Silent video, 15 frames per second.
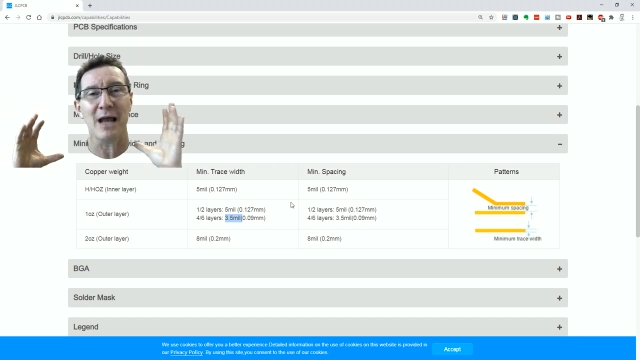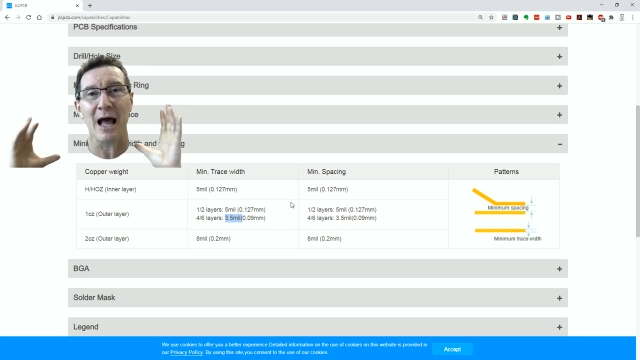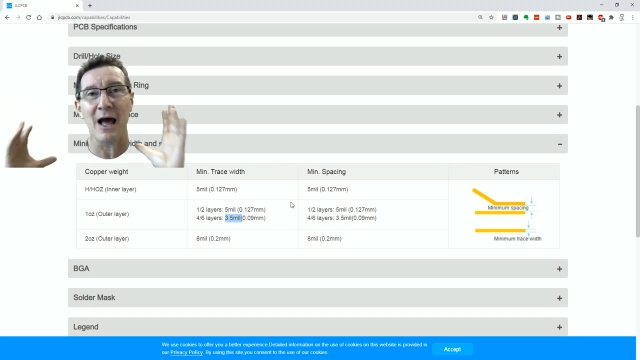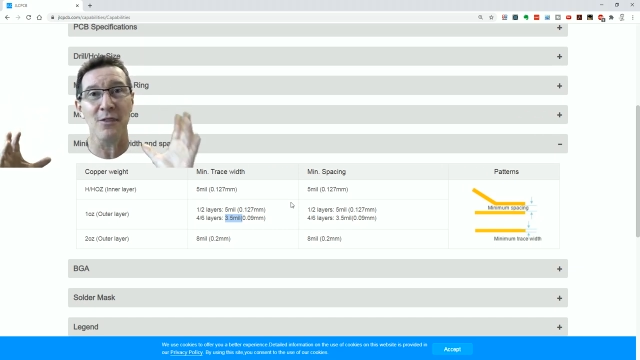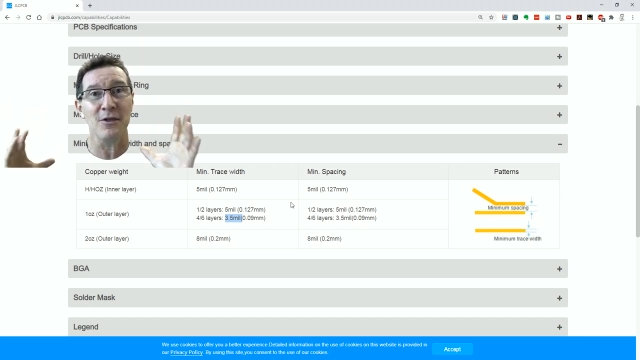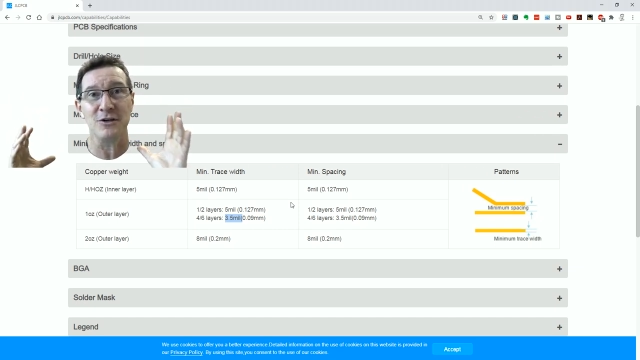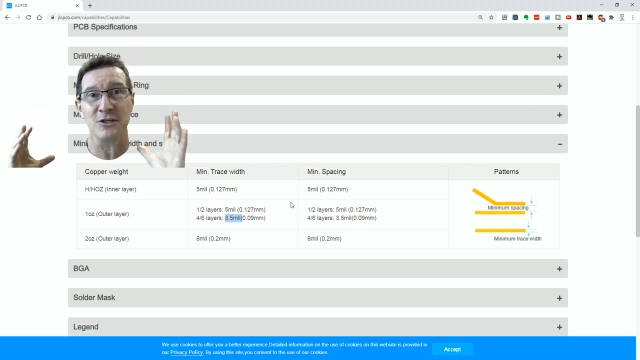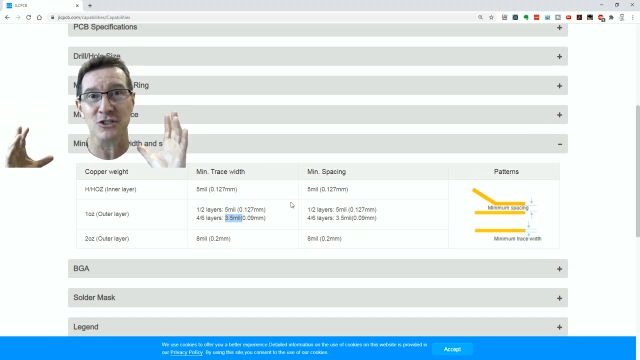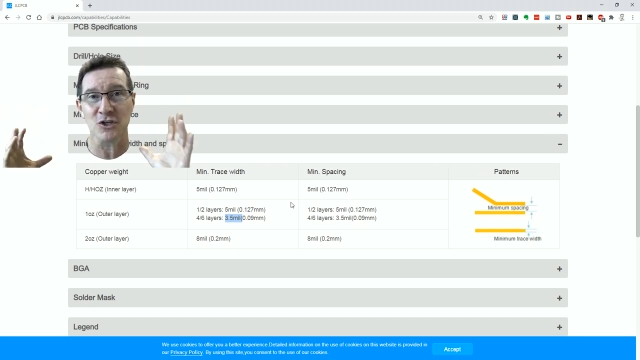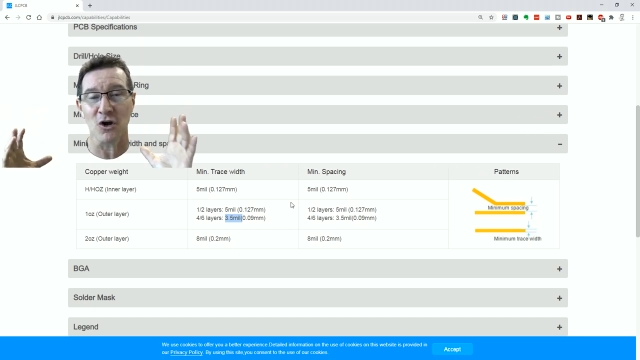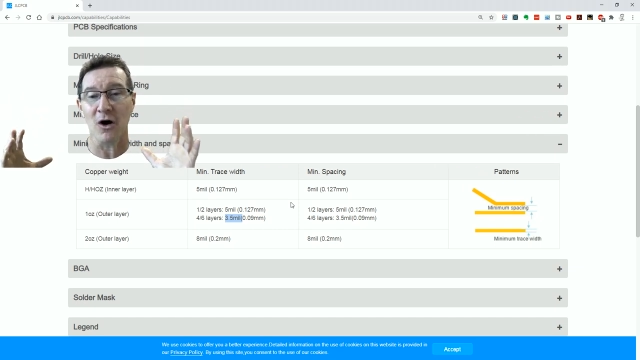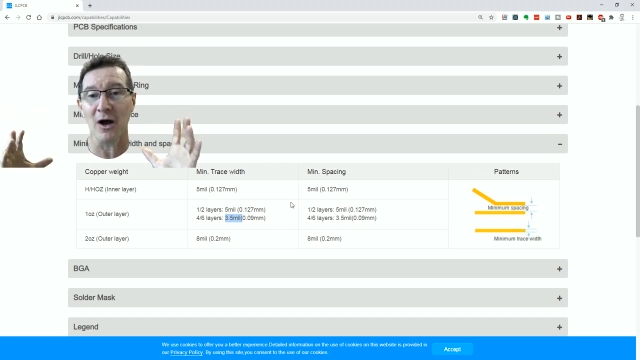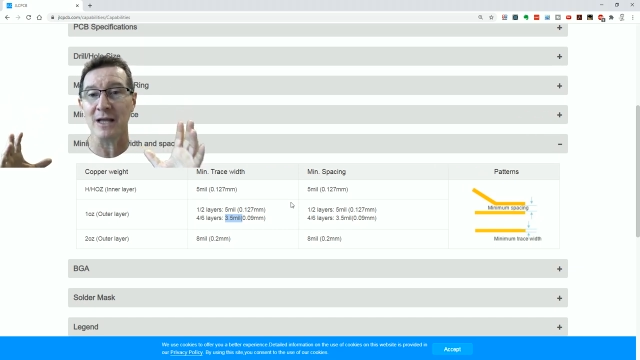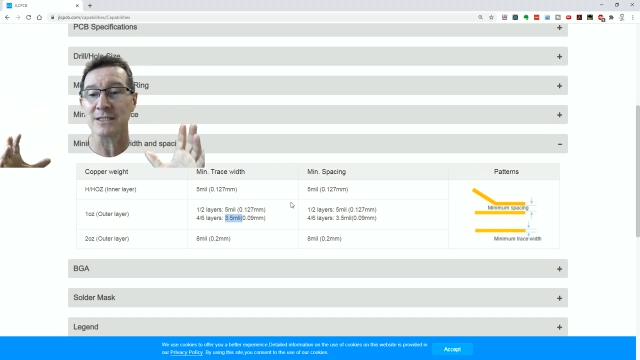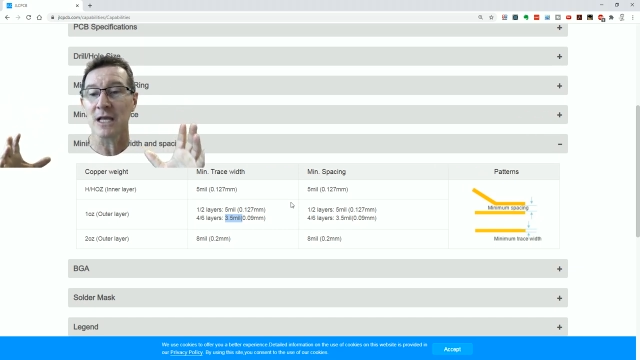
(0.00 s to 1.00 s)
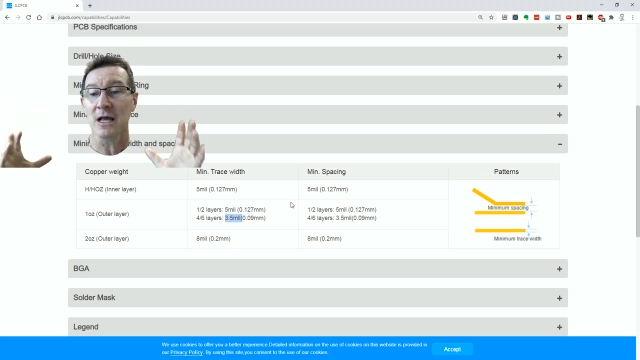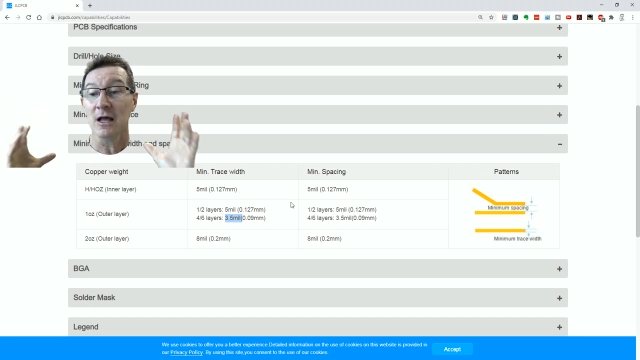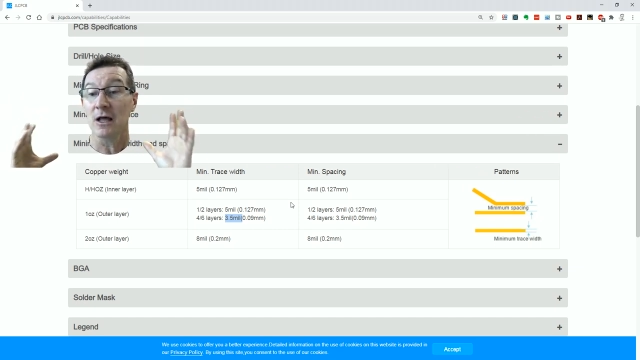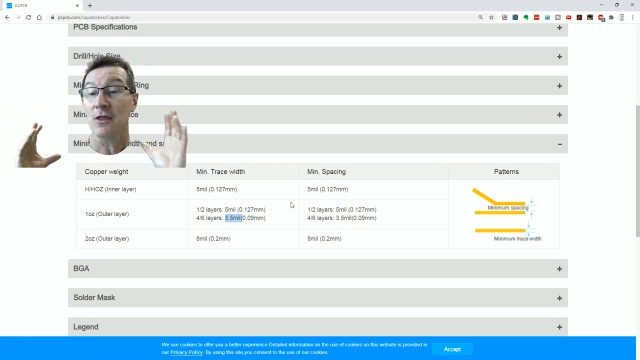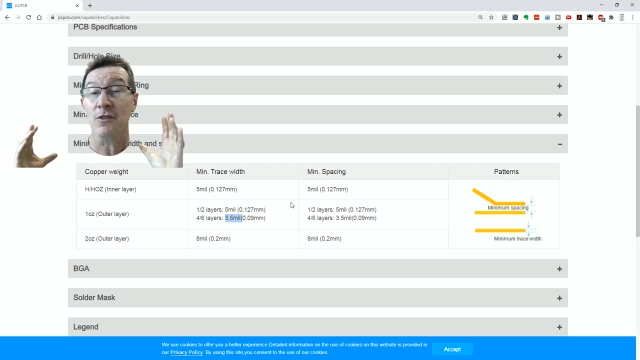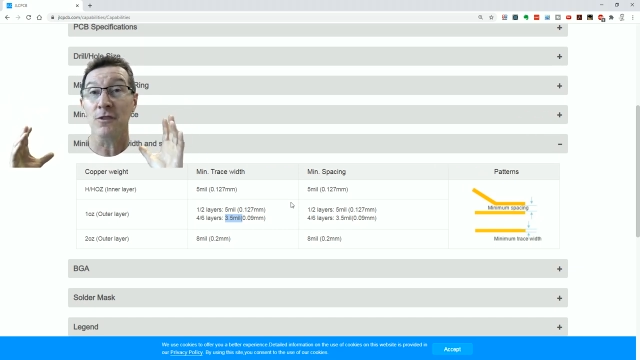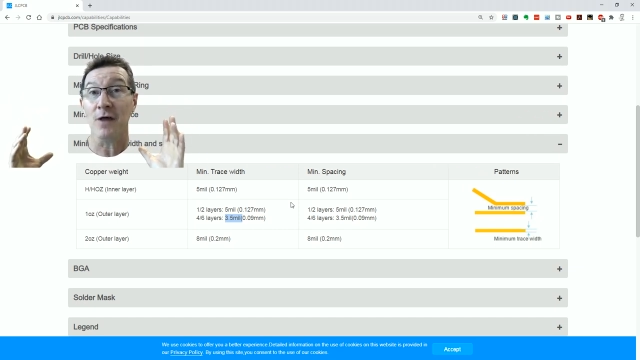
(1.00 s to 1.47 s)
other designs.
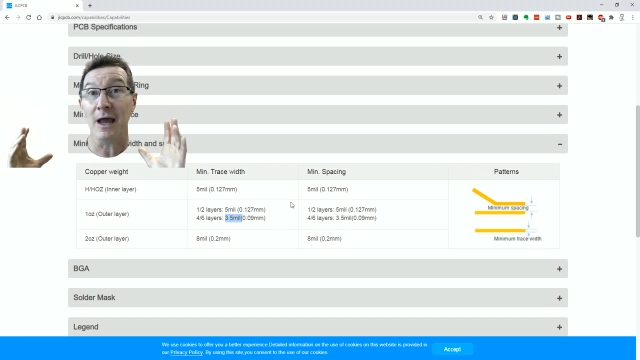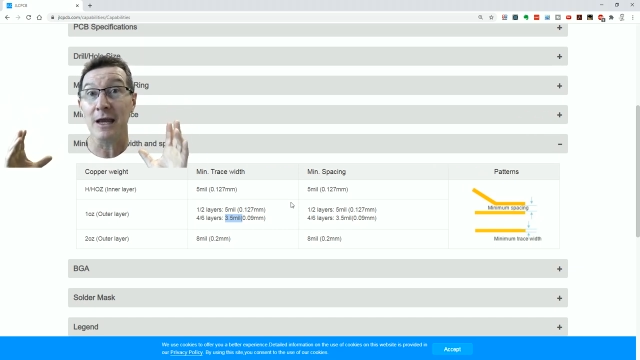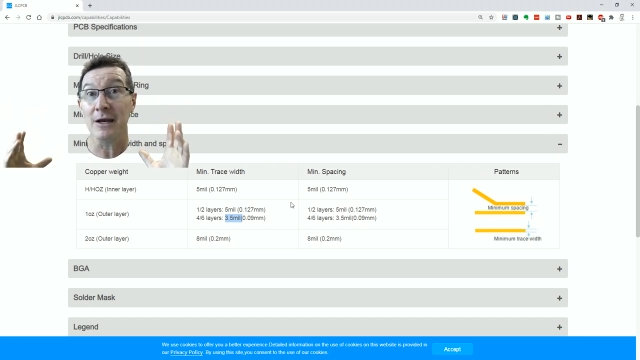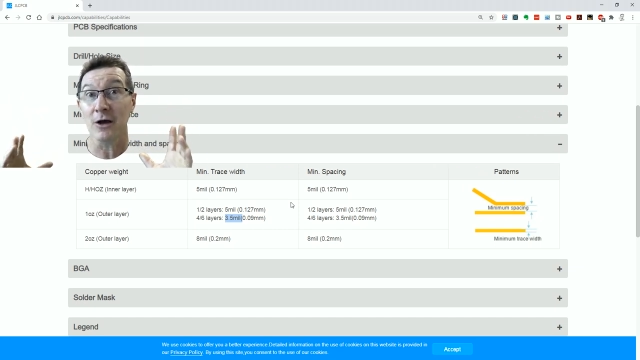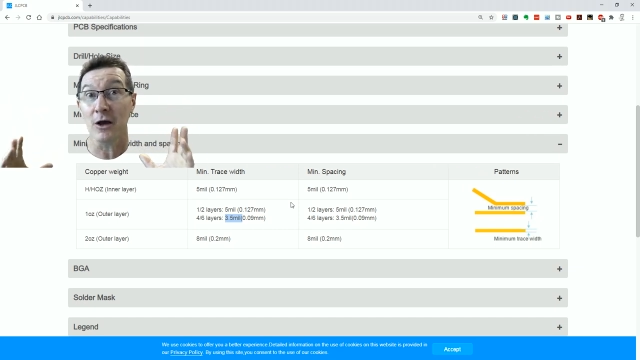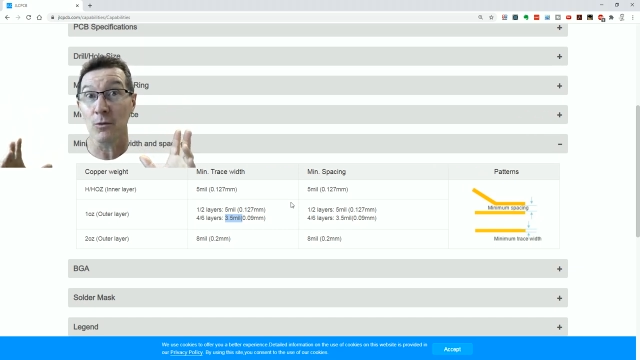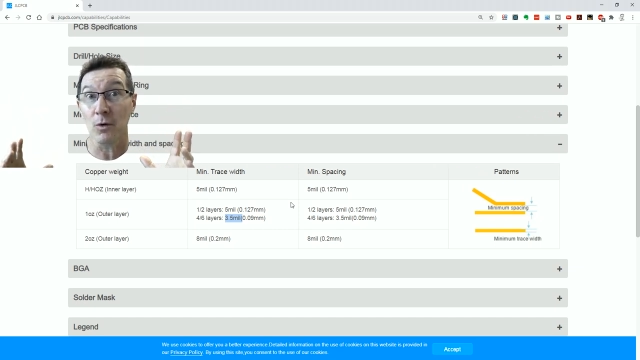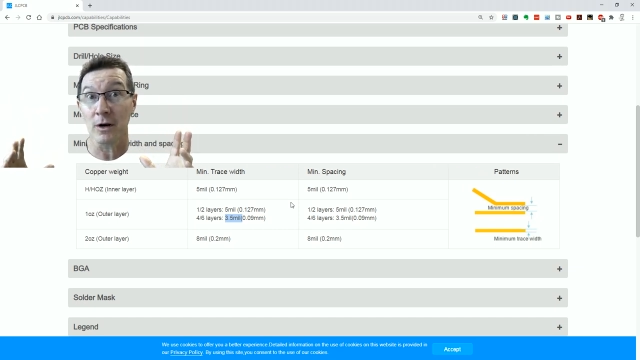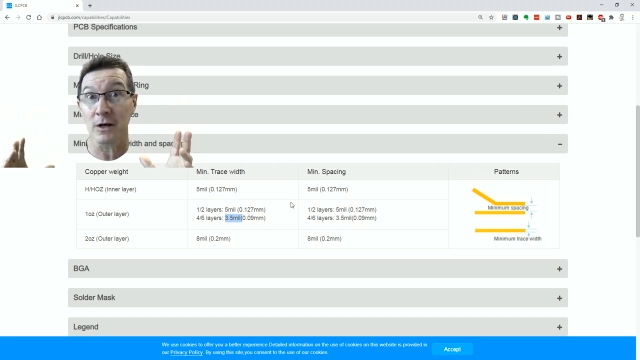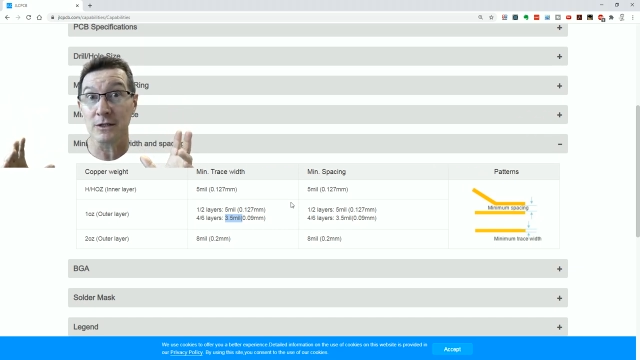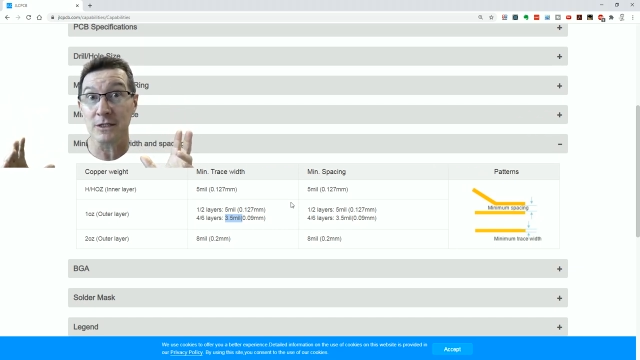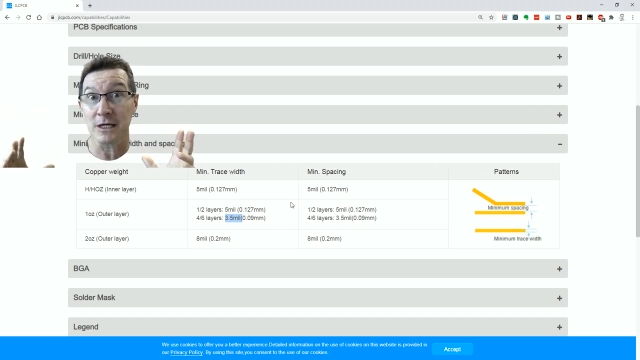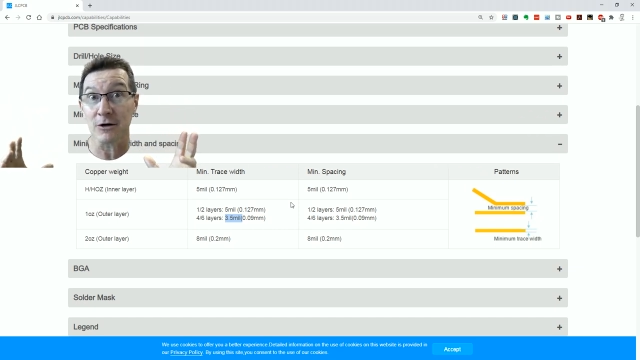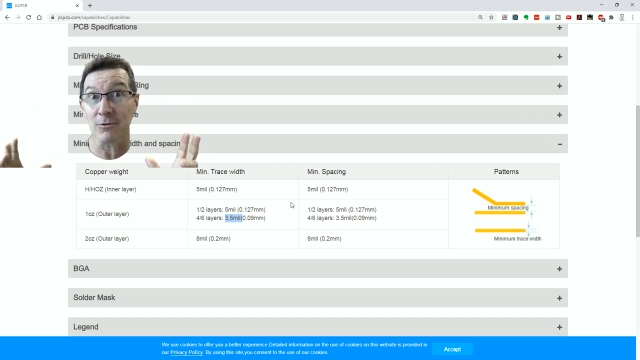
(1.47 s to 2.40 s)
They don't want to dick